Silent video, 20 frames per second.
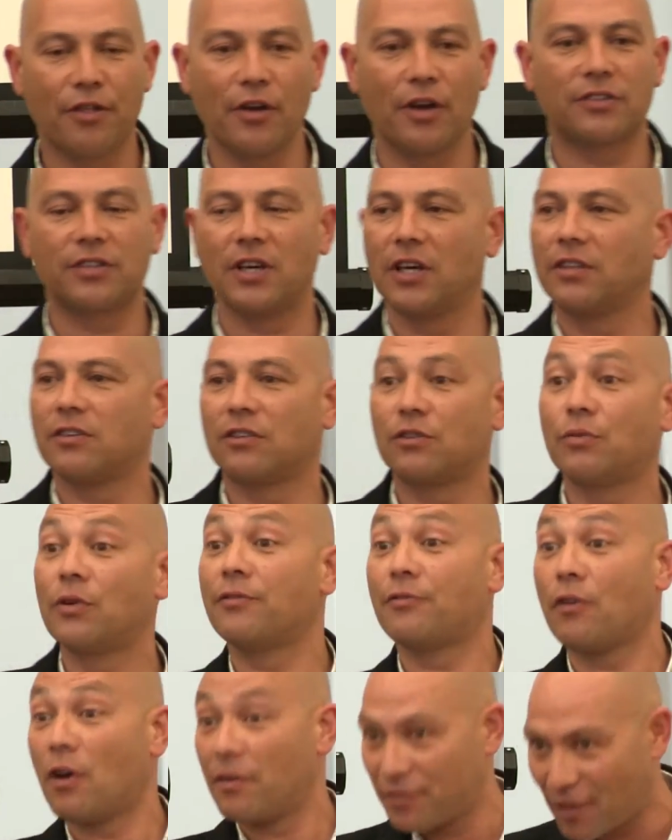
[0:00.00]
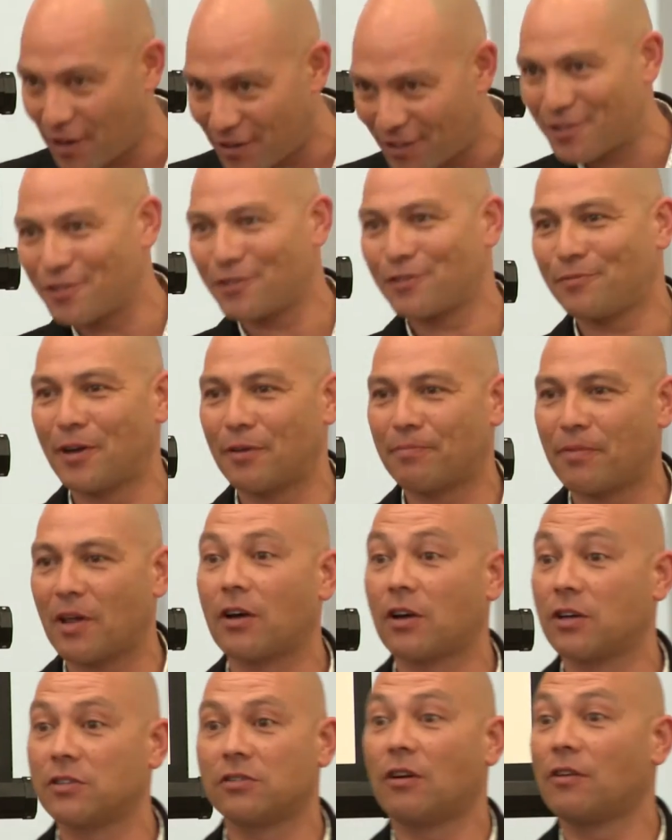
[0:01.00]
thirteen to twenty-five, no disrespect
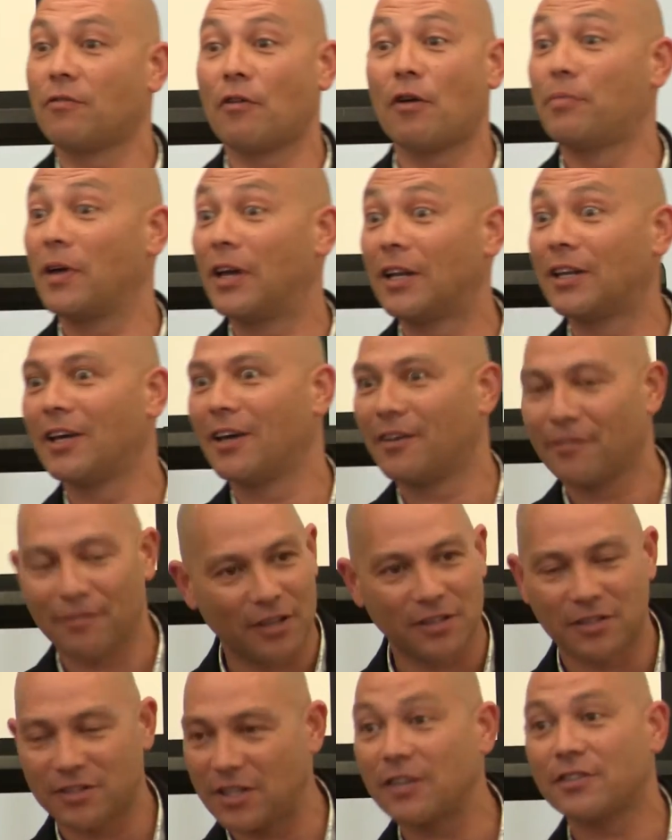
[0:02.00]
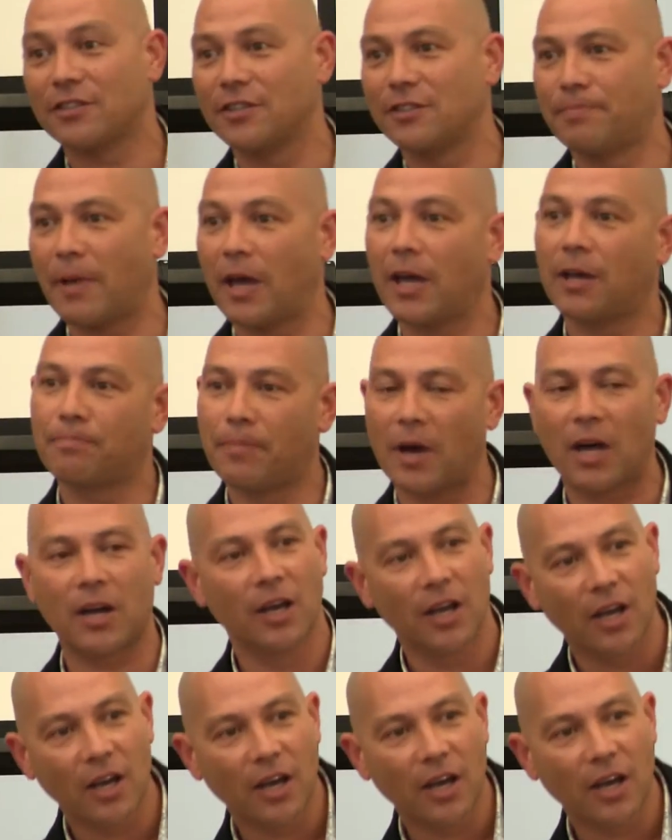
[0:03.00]
brother because I've been there, it's just as bad, but